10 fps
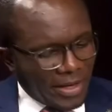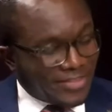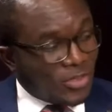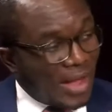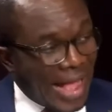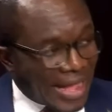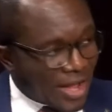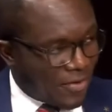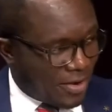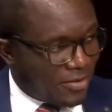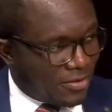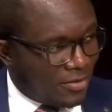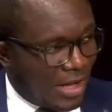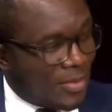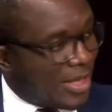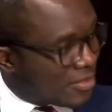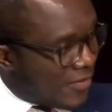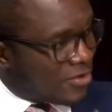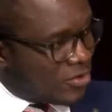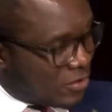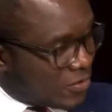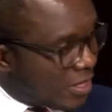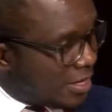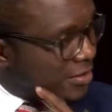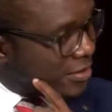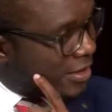it's not accurate. I mean, as far as you're concerned.